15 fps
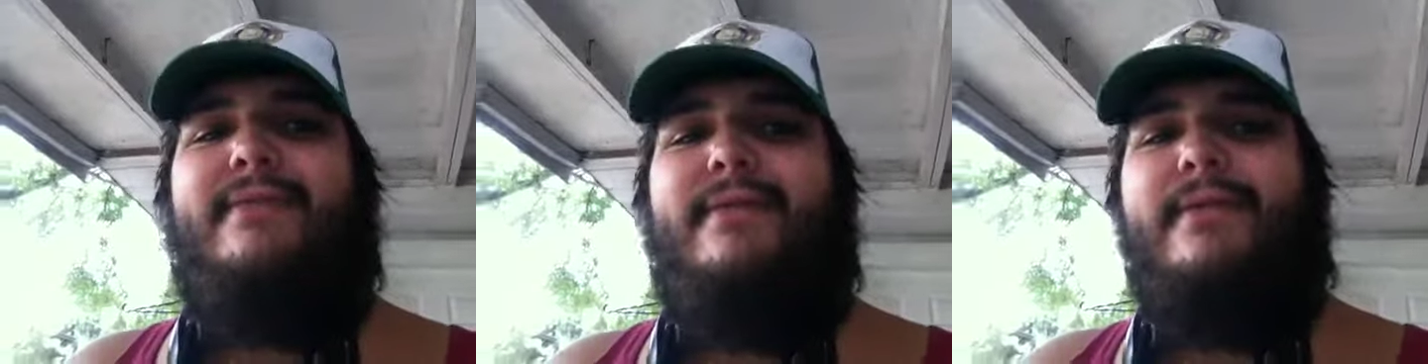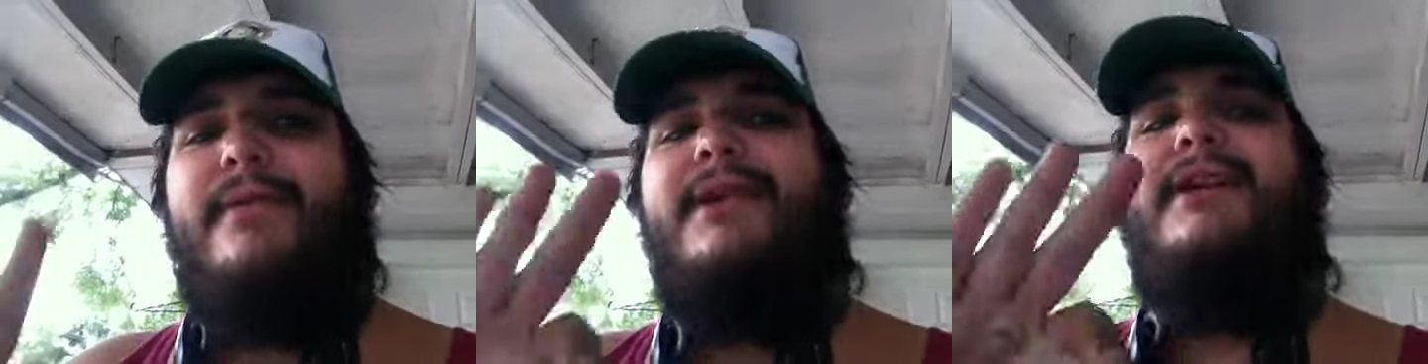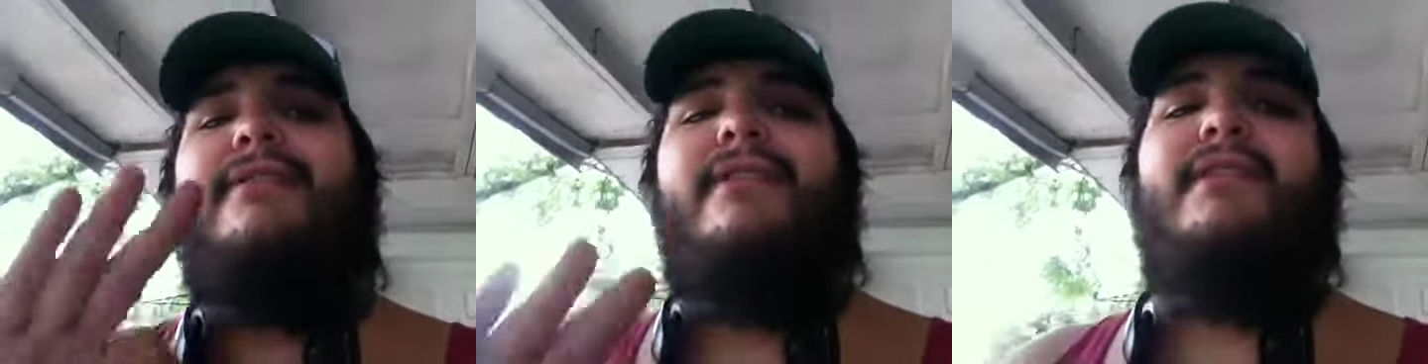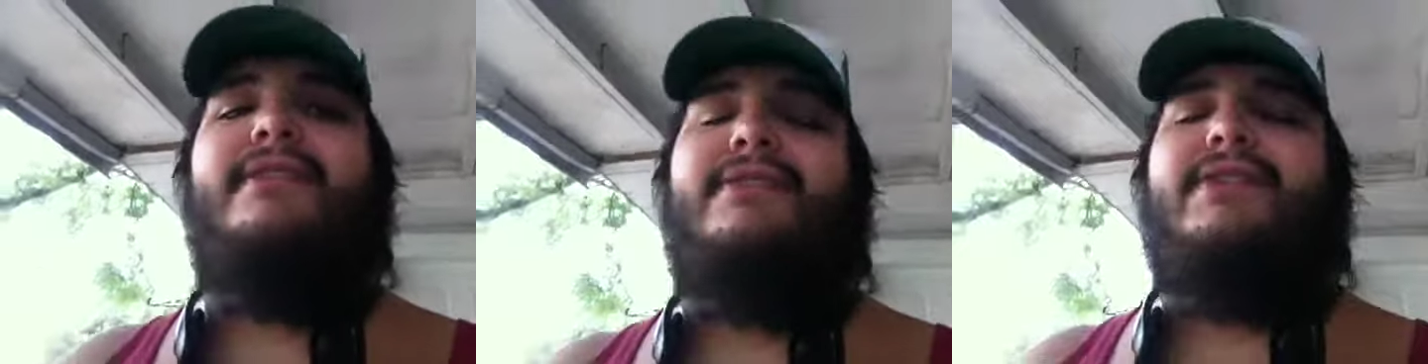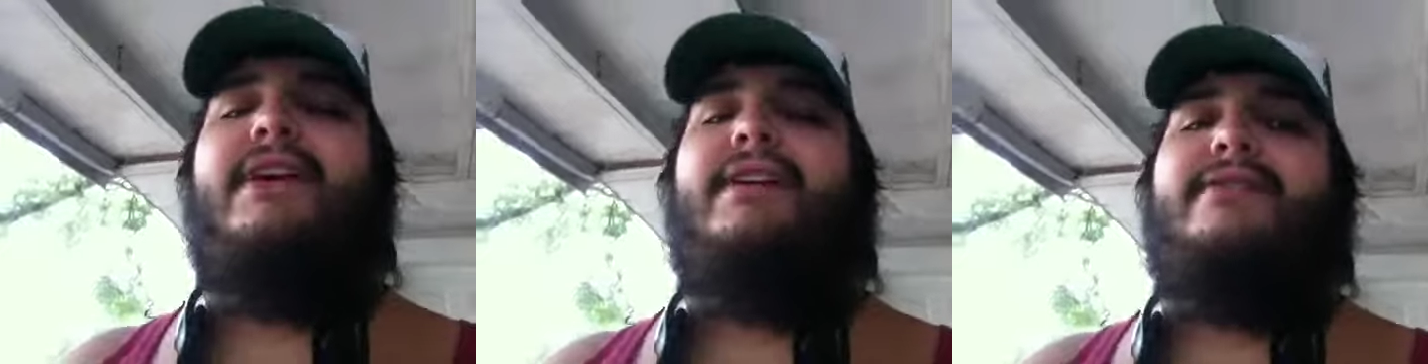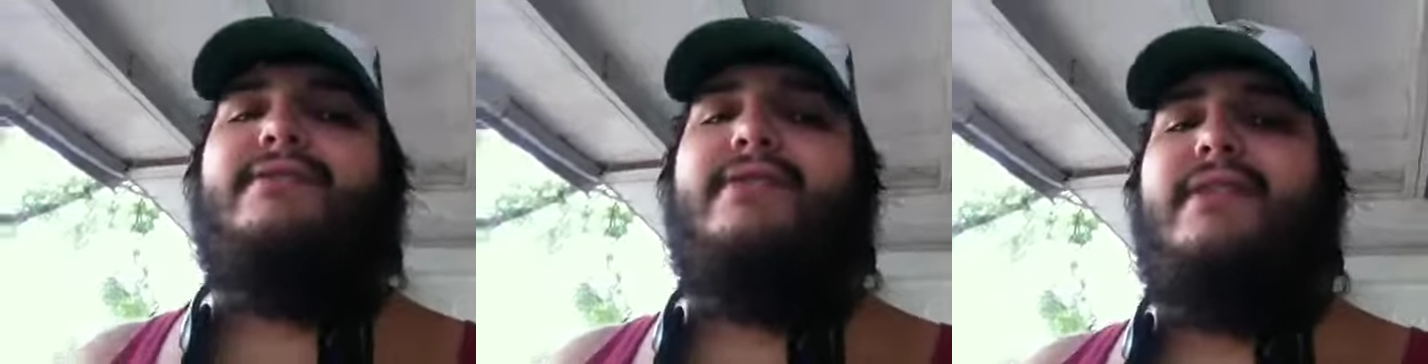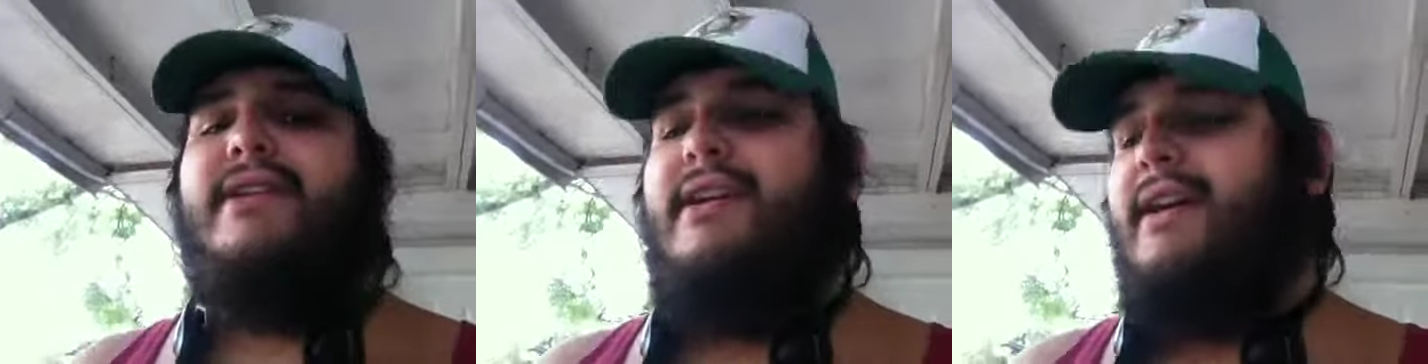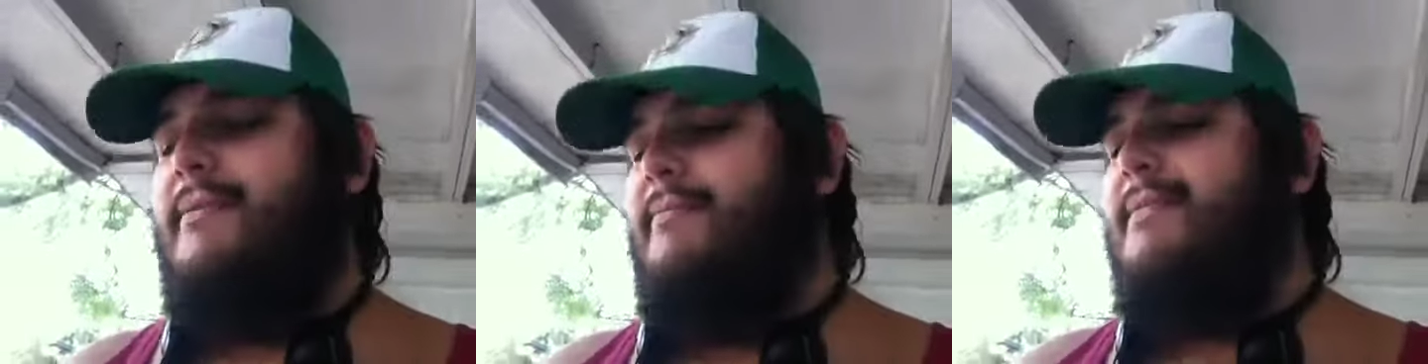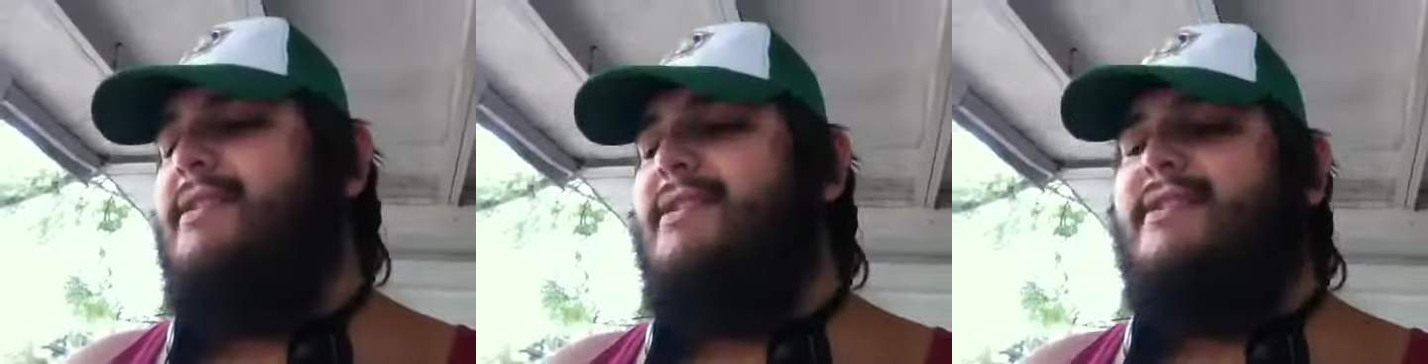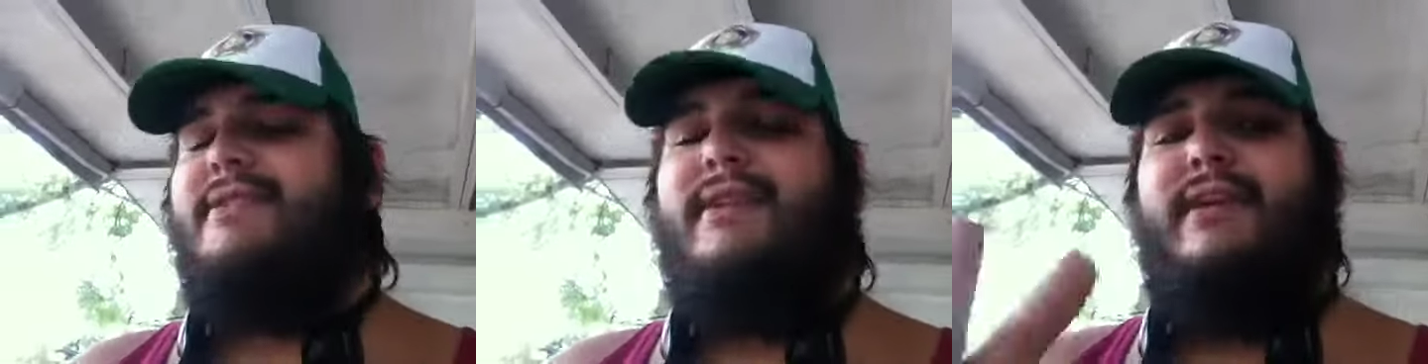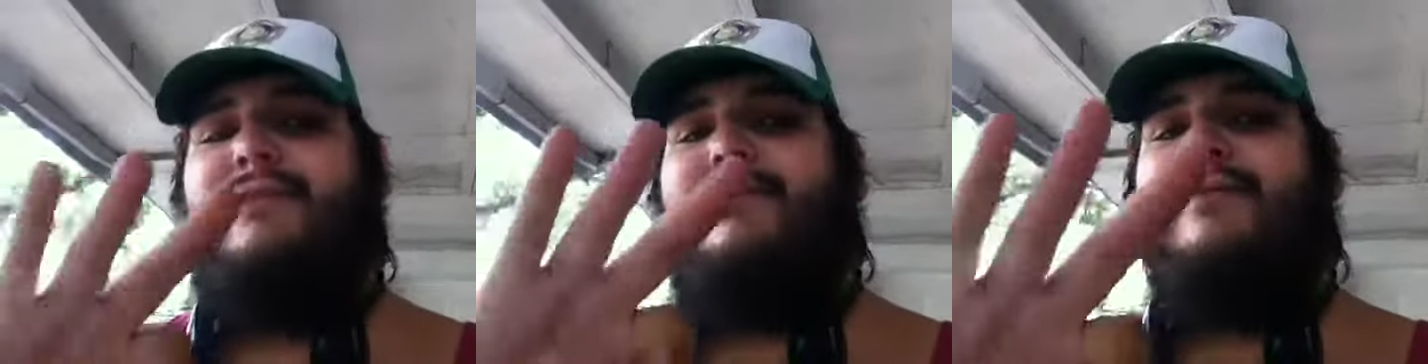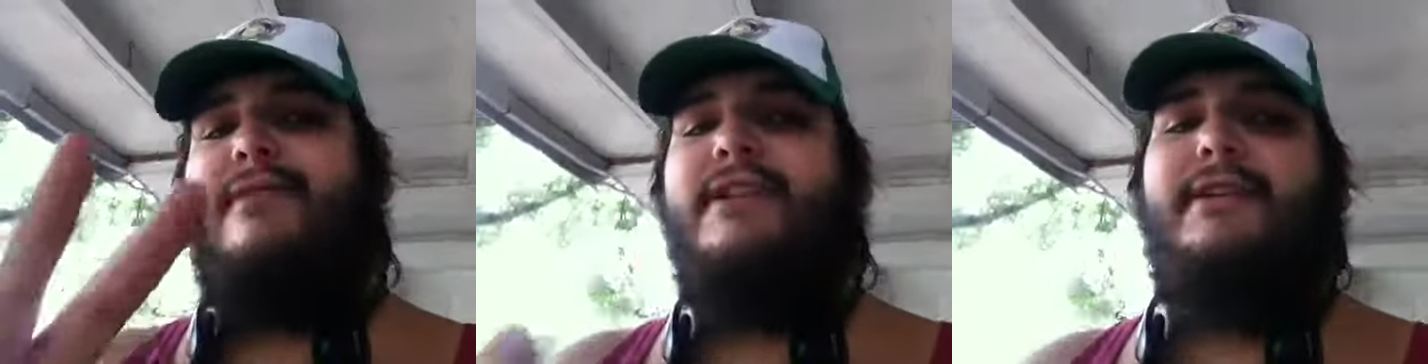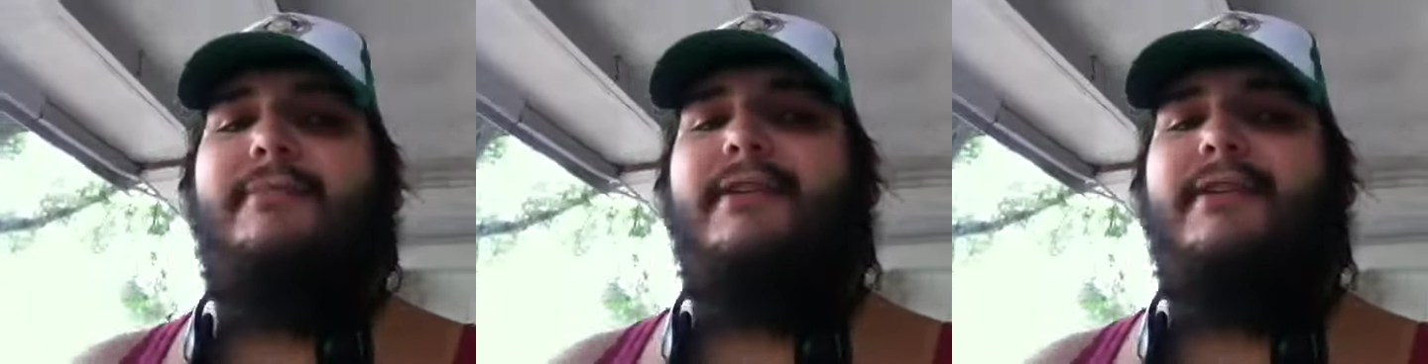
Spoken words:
3 things, actually. I meant to say 3,